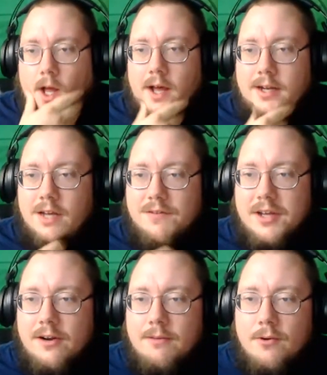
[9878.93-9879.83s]
I'd love to
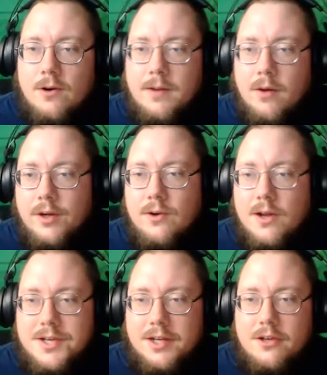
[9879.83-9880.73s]
hear more about what
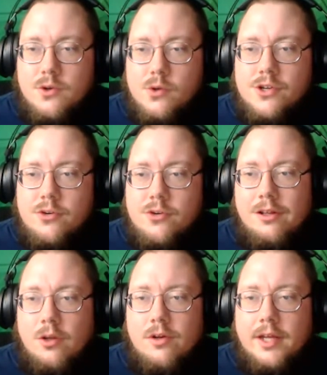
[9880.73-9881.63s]
Crossing Hedgerows is doing
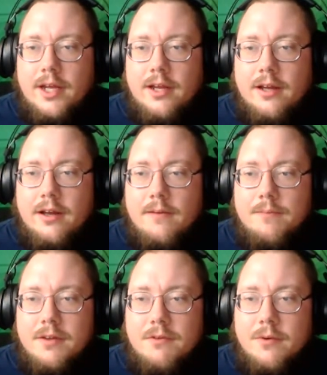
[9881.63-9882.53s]
locally
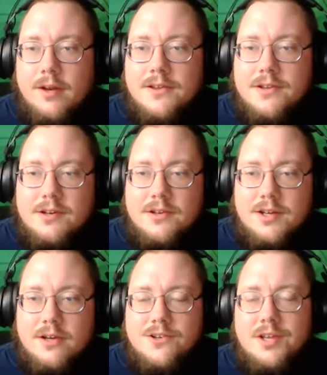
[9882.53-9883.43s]
if no one has
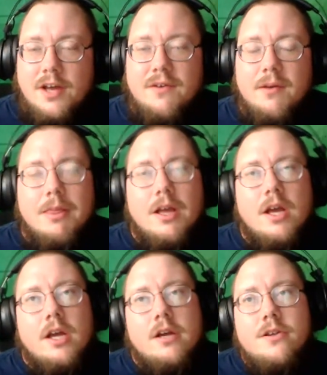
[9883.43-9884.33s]
discussion stuff.
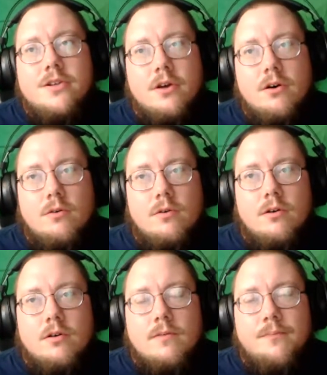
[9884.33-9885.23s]
So
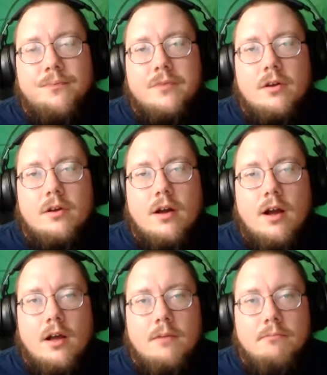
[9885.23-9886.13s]

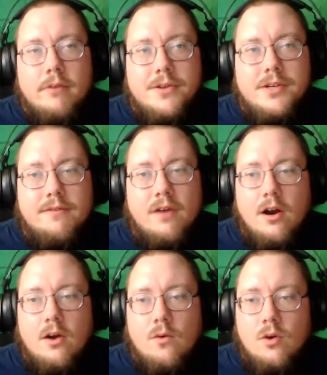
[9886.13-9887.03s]
most of
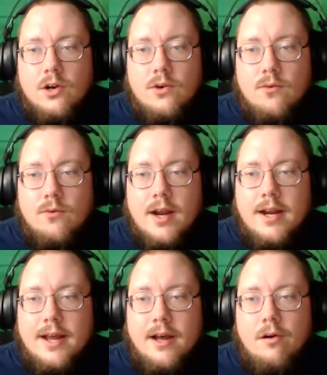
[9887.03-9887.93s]
our work
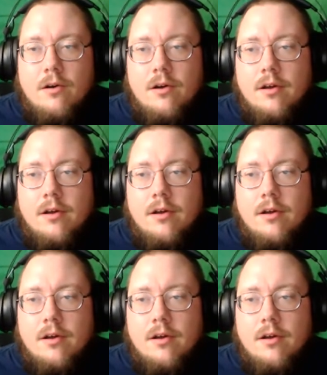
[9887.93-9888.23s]
right now